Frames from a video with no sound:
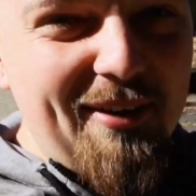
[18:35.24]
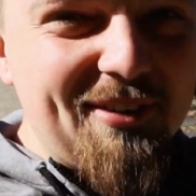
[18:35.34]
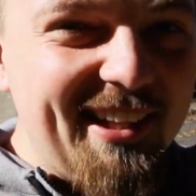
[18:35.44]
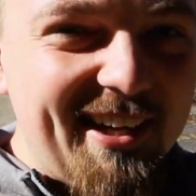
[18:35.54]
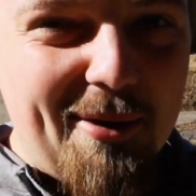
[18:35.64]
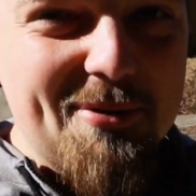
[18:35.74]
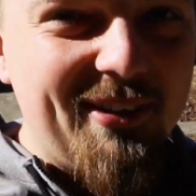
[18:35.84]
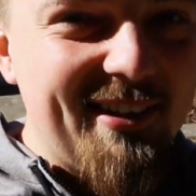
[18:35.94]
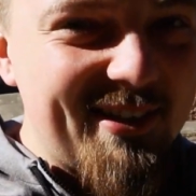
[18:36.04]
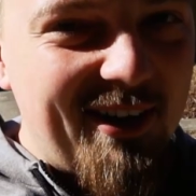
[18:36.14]
and everything that comes
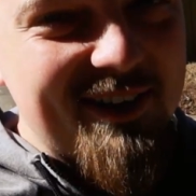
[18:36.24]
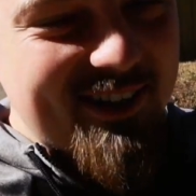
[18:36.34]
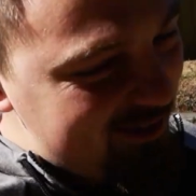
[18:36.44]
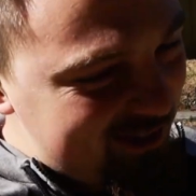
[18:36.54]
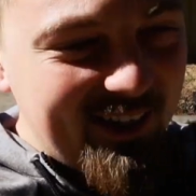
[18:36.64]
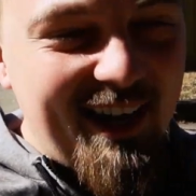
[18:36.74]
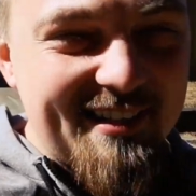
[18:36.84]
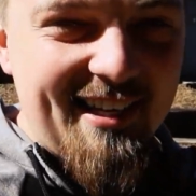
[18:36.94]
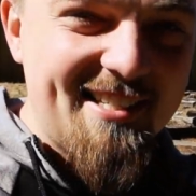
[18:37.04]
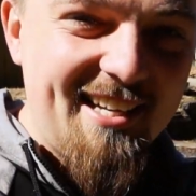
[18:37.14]
on these cars, and I'll see you
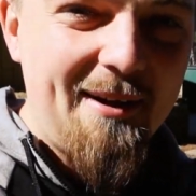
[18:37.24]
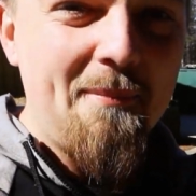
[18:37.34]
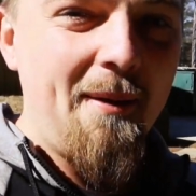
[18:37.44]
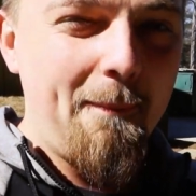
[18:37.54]
guys next time.